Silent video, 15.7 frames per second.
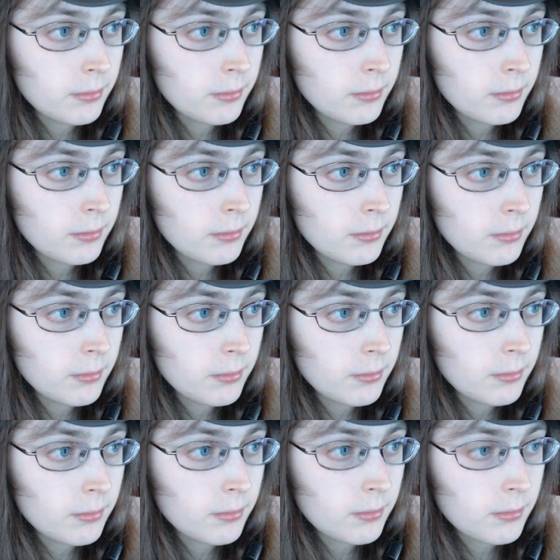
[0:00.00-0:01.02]

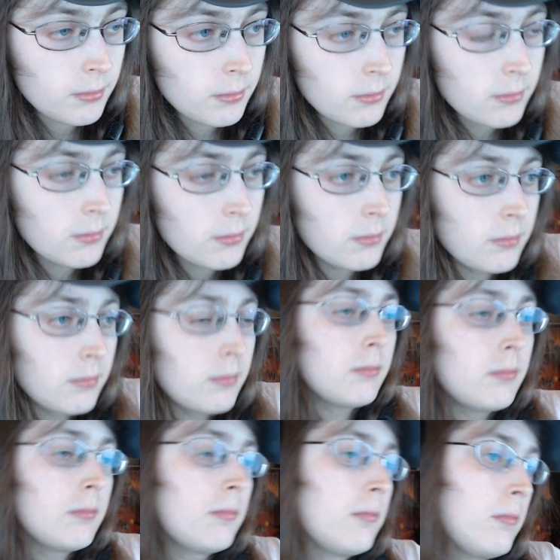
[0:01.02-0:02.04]

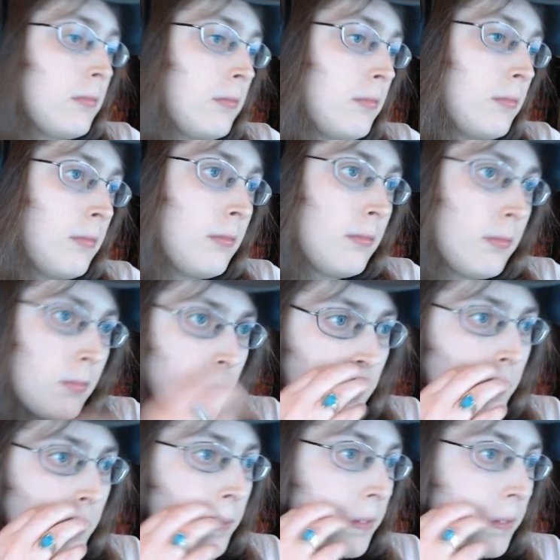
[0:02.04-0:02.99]
(silent)